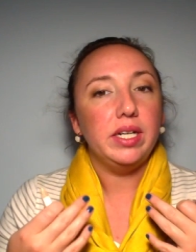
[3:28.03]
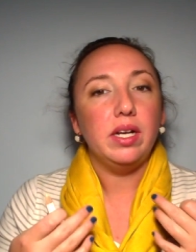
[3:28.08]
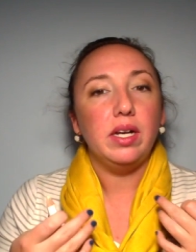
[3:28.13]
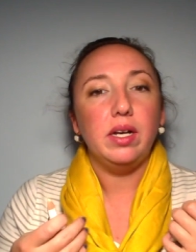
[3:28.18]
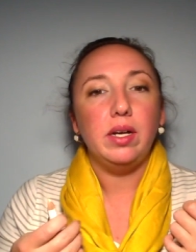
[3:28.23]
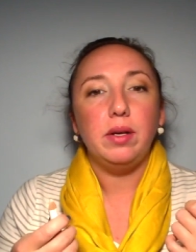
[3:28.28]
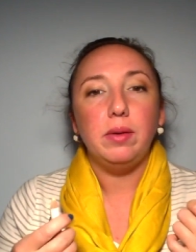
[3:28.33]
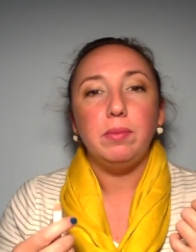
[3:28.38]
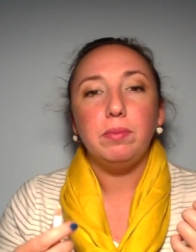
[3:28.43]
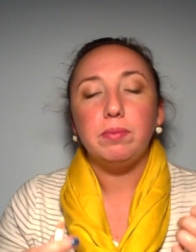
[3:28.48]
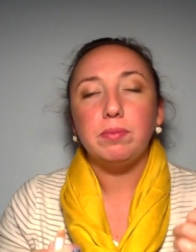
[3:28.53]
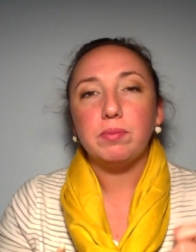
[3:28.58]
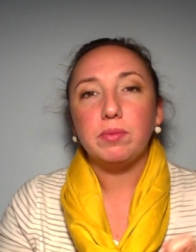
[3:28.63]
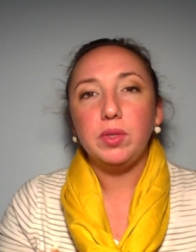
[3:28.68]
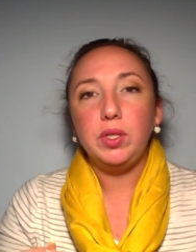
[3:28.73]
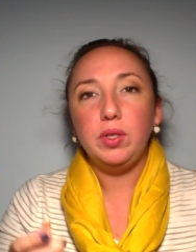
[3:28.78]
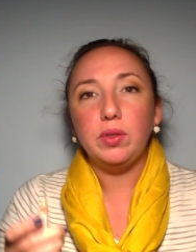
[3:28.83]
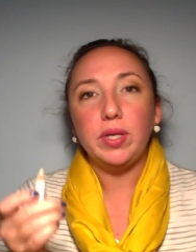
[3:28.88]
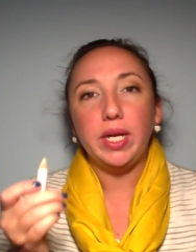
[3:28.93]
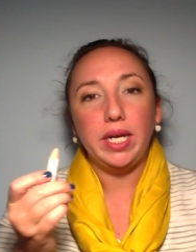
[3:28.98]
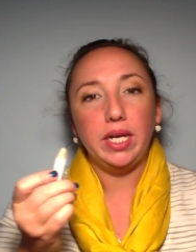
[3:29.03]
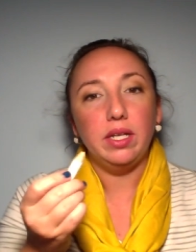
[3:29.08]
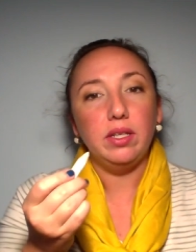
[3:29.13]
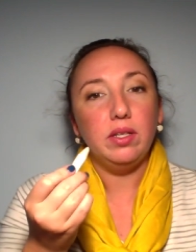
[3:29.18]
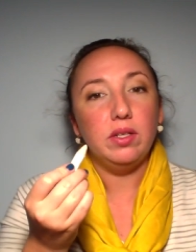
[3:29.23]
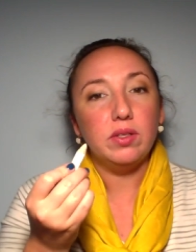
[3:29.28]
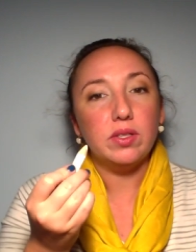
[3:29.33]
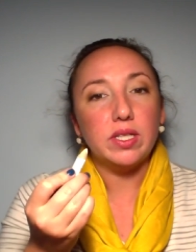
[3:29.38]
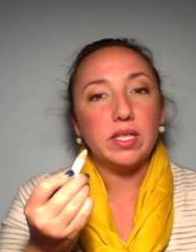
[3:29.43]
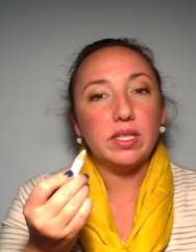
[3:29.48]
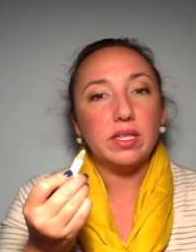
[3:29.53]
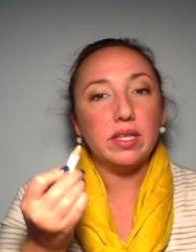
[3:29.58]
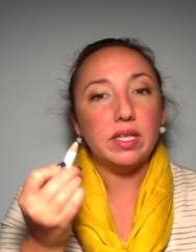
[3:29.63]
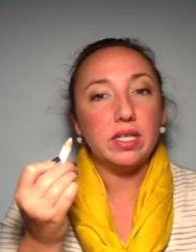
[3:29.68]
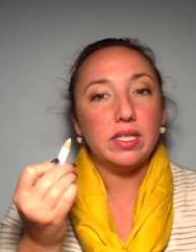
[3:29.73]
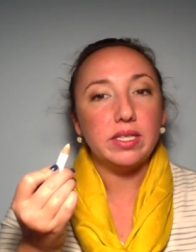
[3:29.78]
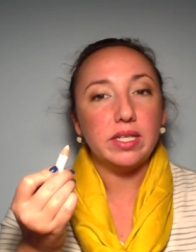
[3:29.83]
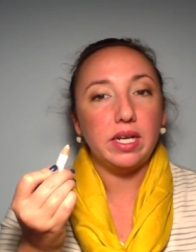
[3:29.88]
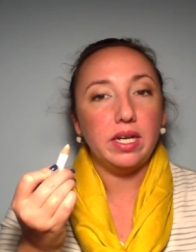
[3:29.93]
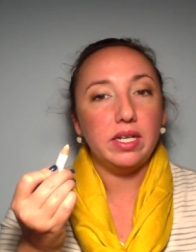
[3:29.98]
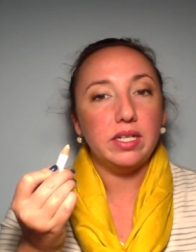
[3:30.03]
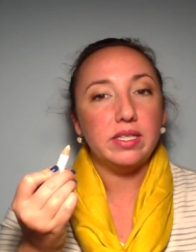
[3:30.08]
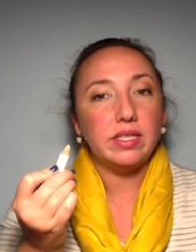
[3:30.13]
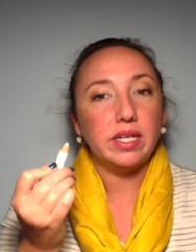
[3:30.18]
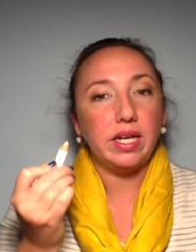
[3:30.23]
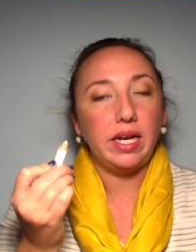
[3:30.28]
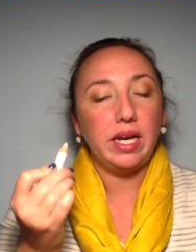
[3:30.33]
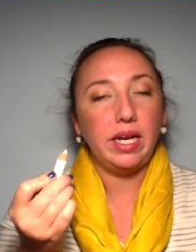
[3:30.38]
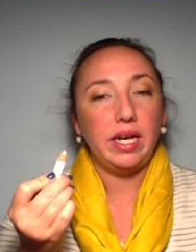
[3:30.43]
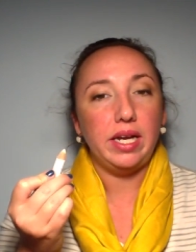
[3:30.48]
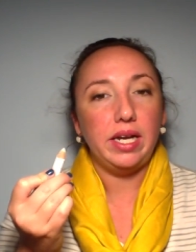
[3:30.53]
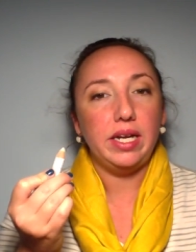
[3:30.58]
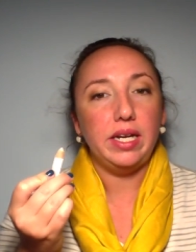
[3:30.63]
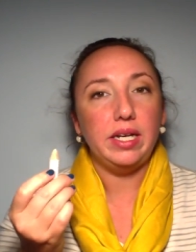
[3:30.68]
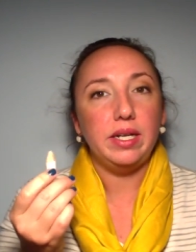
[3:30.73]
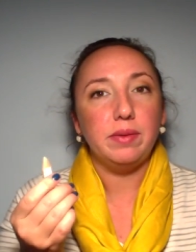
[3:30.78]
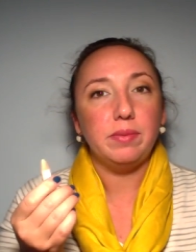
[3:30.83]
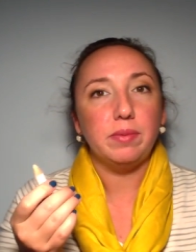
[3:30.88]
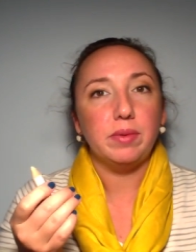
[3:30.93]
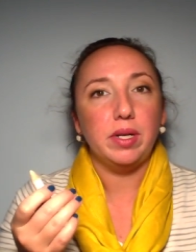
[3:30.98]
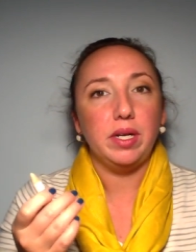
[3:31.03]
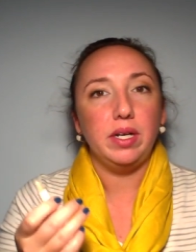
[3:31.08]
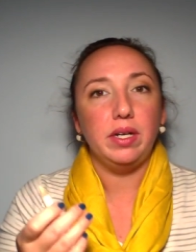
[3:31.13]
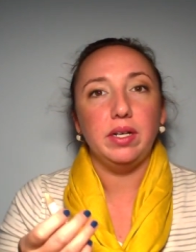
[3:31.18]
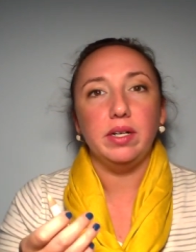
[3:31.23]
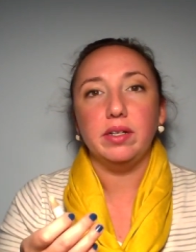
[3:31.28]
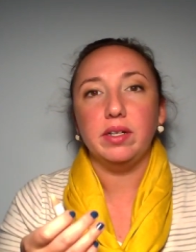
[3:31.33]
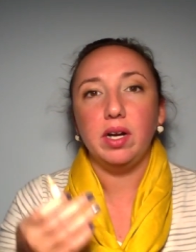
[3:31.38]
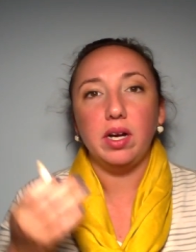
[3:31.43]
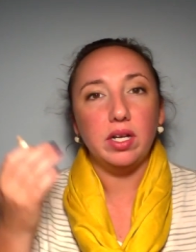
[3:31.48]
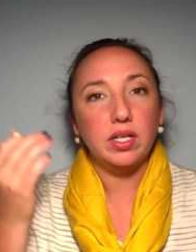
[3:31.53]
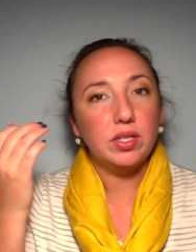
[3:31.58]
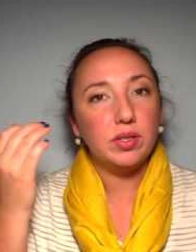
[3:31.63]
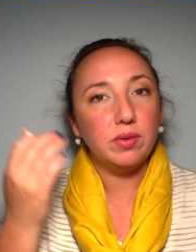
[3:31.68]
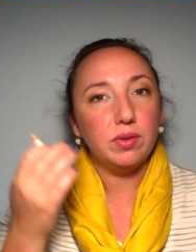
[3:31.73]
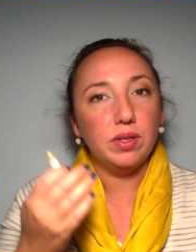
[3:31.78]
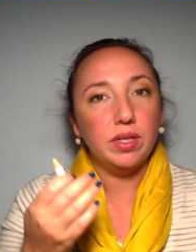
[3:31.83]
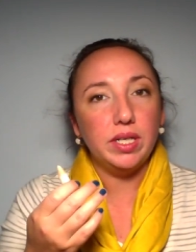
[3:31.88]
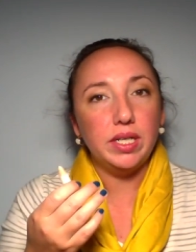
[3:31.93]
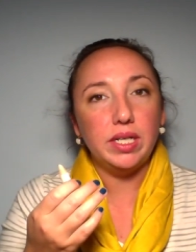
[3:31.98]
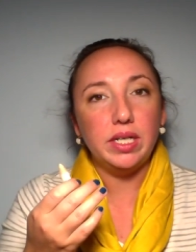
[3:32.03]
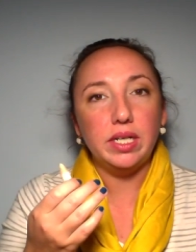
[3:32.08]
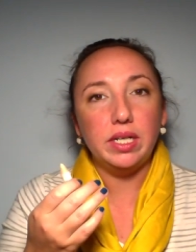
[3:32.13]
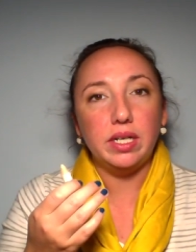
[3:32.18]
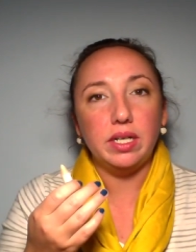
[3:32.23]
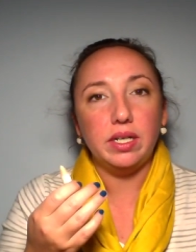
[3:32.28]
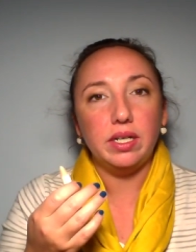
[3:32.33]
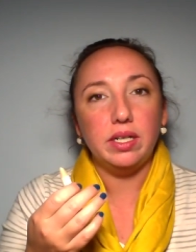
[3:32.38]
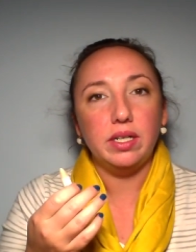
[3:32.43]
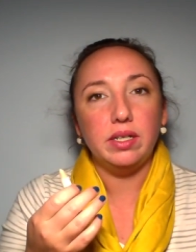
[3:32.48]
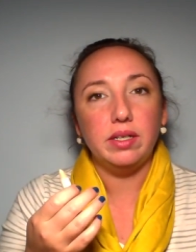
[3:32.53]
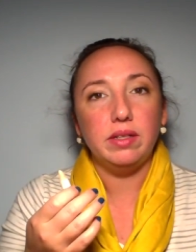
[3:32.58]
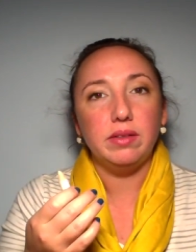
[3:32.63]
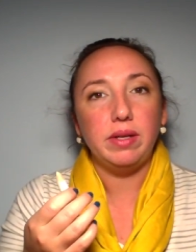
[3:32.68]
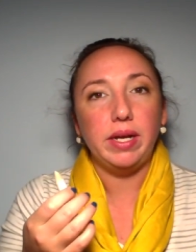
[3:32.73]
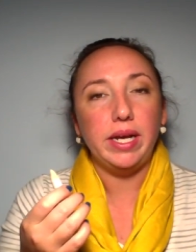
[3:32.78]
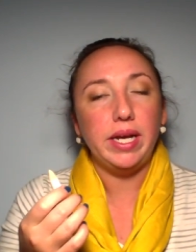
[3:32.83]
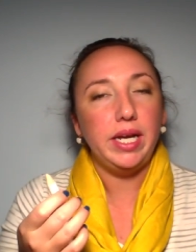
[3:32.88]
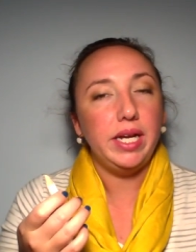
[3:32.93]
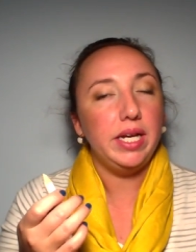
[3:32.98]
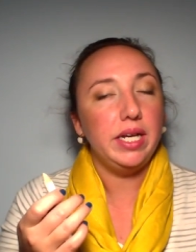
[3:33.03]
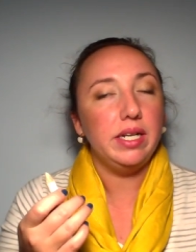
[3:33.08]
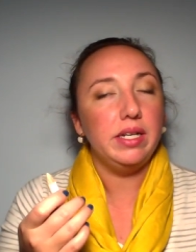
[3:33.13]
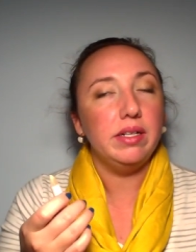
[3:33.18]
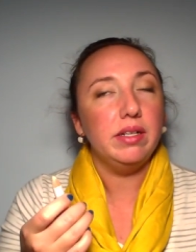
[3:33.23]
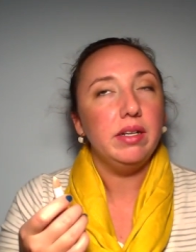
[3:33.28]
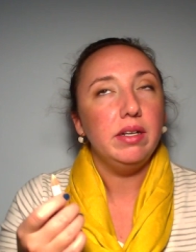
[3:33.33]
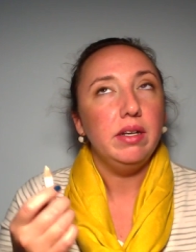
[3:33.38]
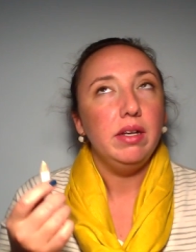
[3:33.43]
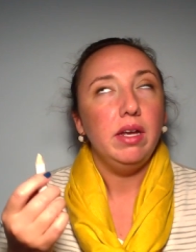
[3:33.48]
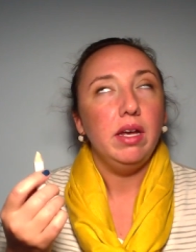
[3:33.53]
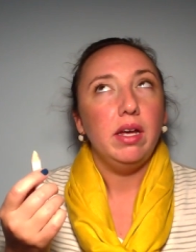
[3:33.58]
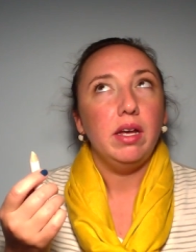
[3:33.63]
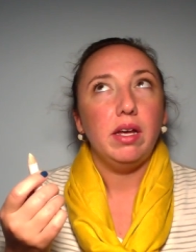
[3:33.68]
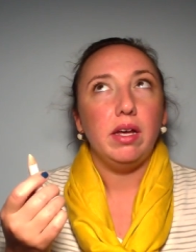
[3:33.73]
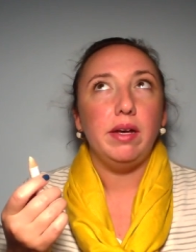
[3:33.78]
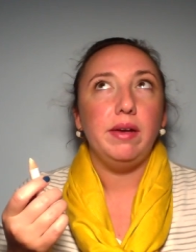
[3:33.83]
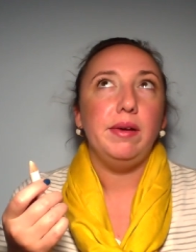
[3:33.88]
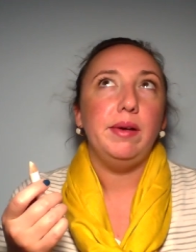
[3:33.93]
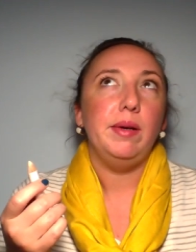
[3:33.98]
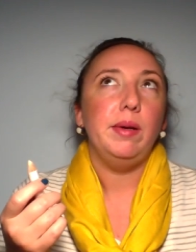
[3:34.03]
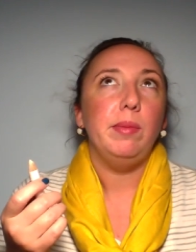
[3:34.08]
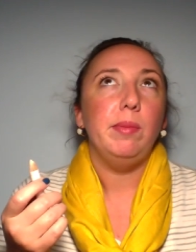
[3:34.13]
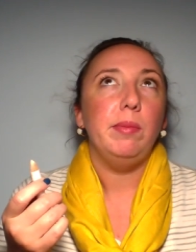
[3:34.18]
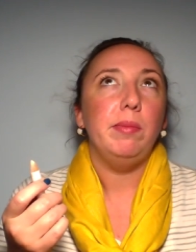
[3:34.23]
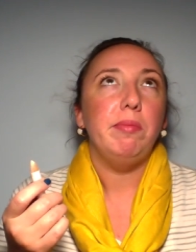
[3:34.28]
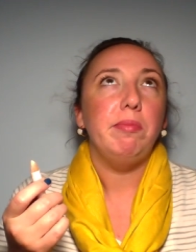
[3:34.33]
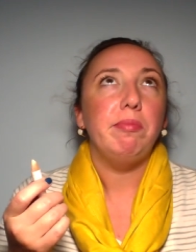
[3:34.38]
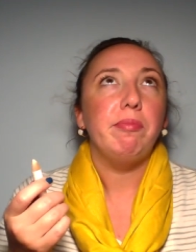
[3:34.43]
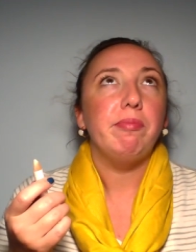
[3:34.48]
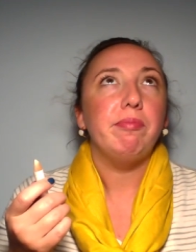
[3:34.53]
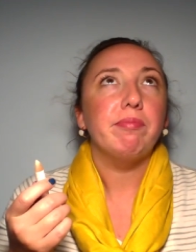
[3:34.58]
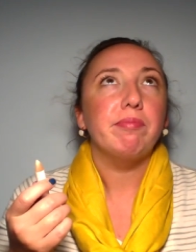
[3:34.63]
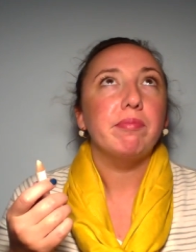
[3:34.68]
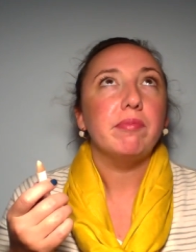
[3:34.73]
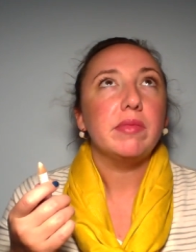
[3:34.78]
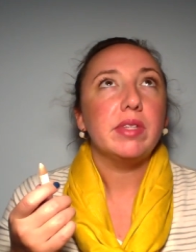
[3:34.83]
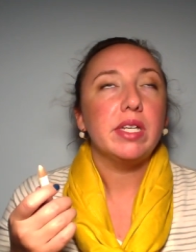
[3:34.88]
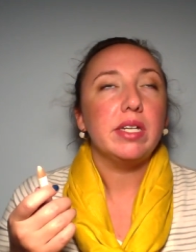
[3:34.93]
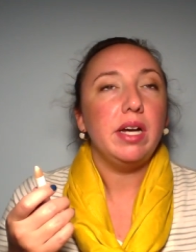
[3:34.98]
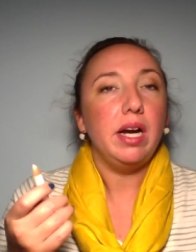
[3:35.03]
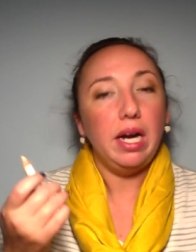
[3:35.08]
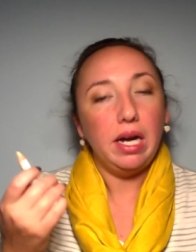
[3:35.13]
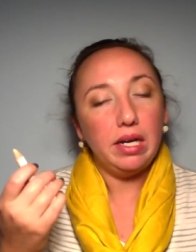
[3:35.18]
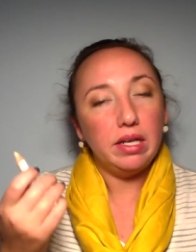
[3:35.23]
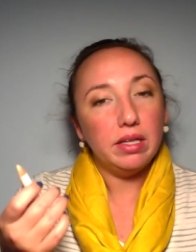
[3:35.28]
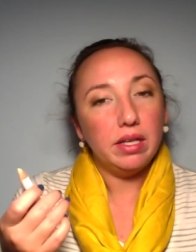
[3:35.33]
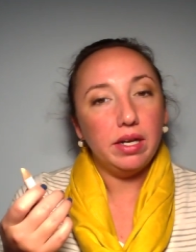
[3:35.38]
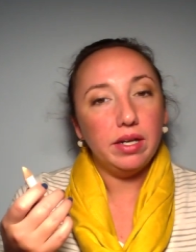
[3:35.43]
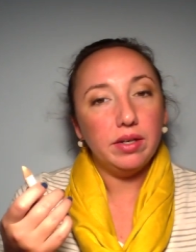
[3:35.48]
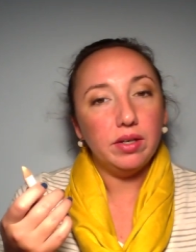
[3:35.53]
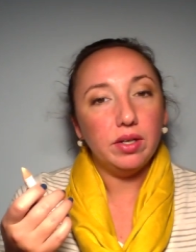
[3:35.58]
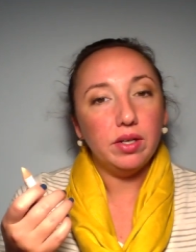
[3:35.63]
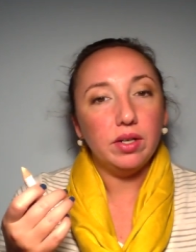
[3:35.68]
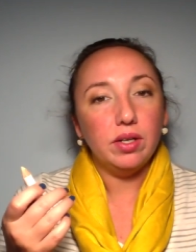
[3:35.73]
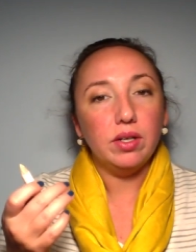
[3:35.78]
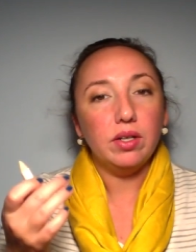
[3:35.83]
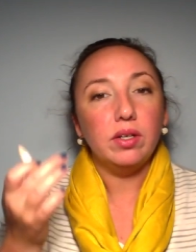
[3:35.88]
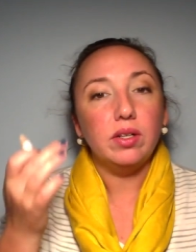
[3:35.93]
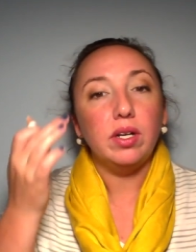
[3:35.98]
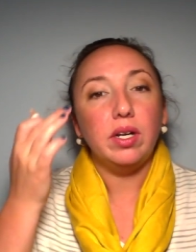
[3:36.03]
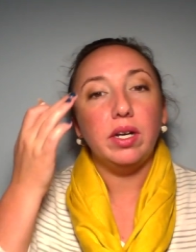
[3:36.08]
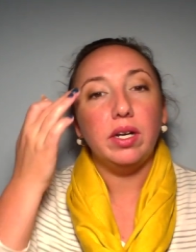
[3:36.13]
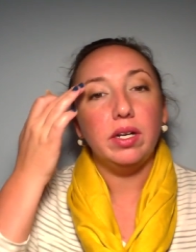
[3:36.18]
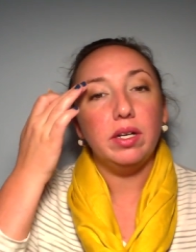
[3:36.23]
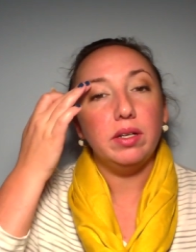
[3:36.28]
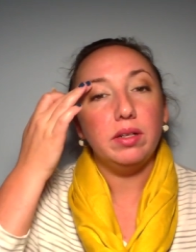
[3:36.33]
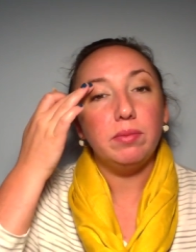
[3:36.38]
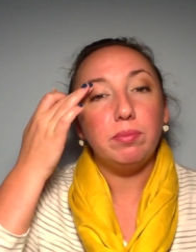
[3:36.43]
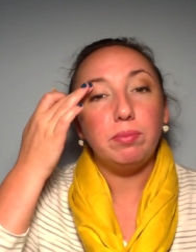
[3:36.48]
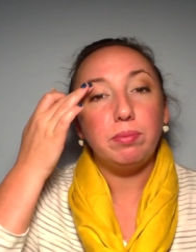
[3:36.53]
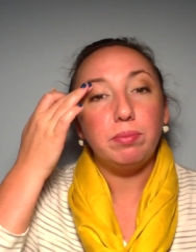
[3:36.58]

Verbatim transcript: Um, you can use it this as a uh, contouring uh, aid, um, highlighter, uh,